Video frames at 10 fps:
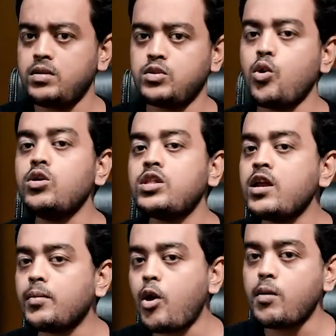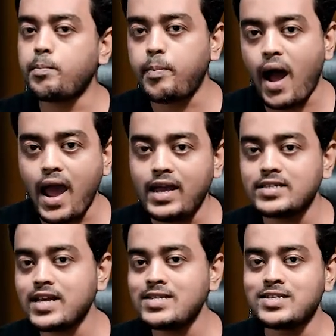don't think about
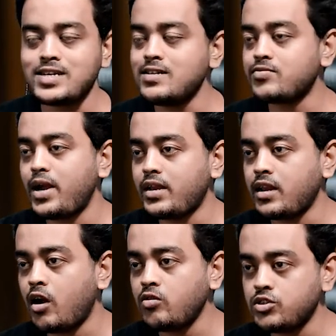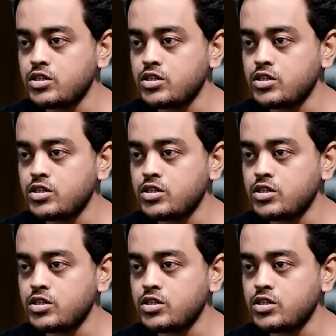buys and sells right now.